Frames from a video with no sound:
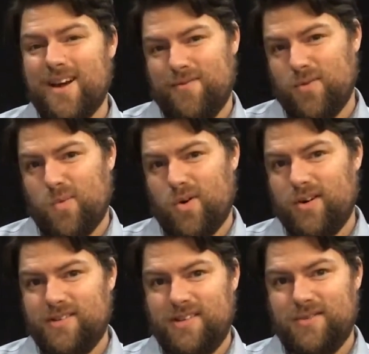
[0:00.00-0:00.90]
of the
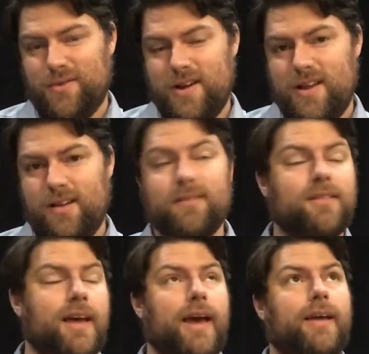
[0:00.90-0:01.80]
words he's reading,
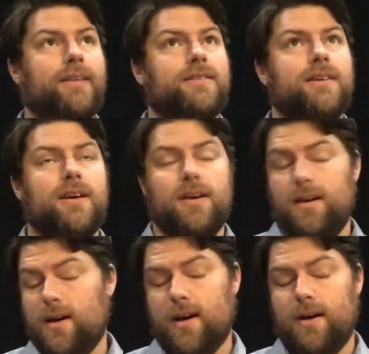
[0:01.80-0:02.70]
and
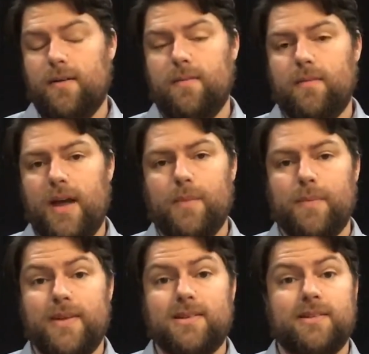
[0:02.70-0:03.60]
Hamlet
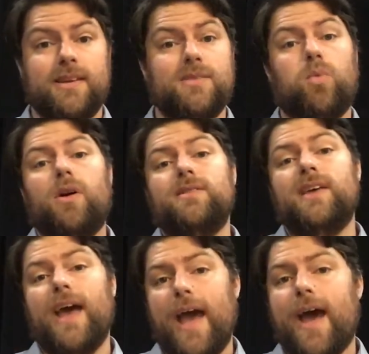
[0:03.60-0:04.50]
basically says, words
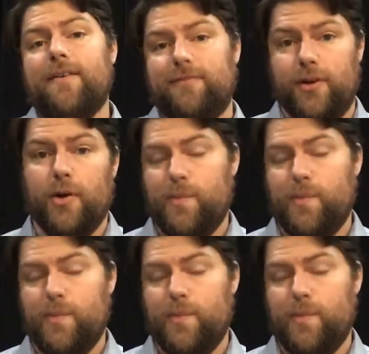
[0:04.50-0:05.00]
have no